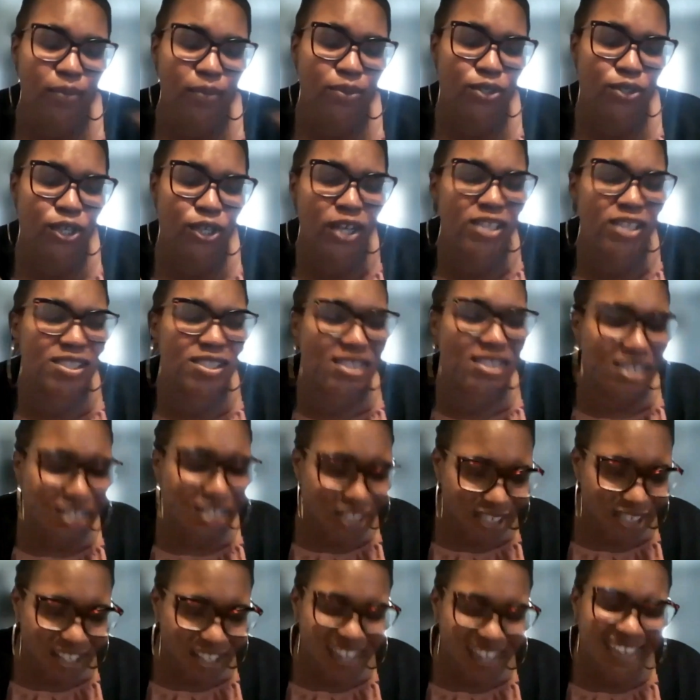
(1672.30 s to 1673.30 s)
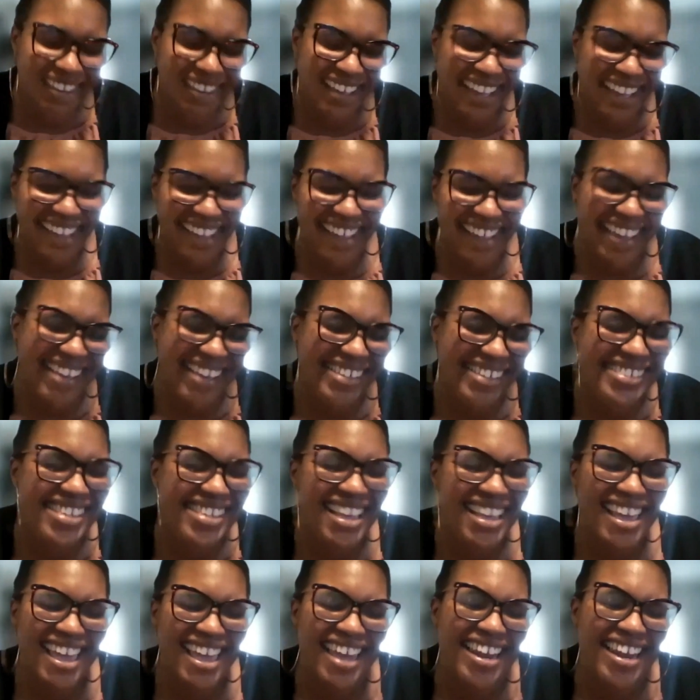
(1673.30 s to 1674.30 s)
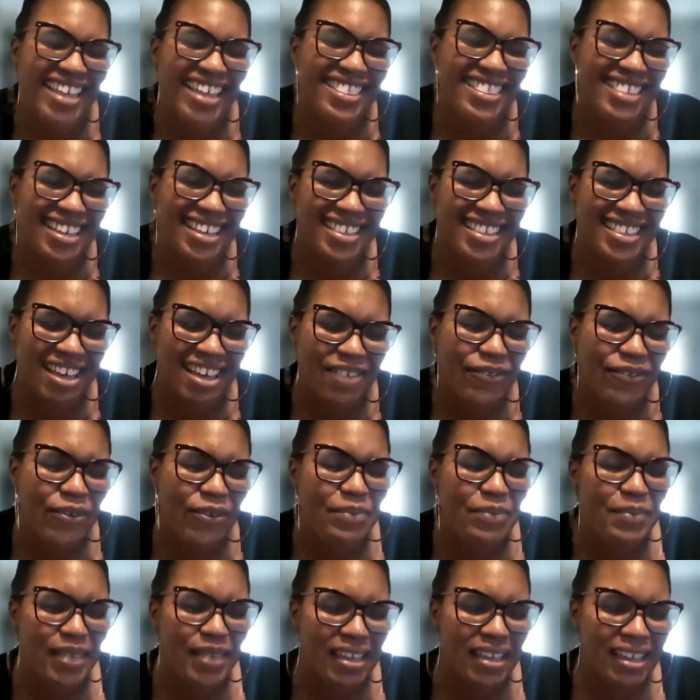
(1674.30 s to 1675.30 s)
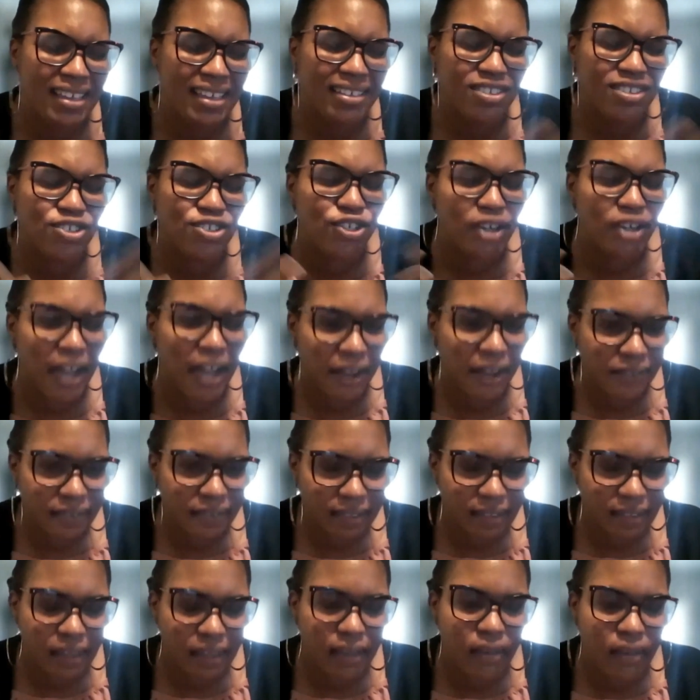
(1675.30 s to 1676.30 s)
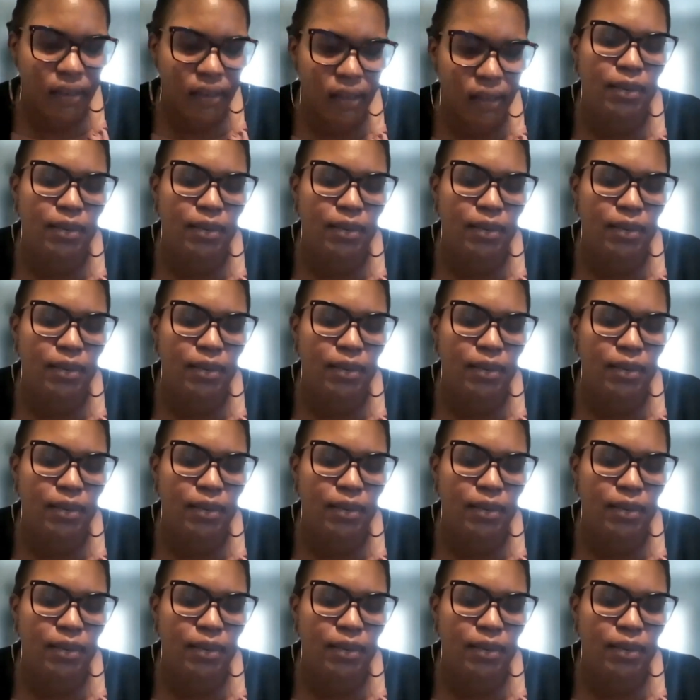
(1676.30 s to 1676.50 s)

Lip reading: transition, I guess. And I think that for me, traveling,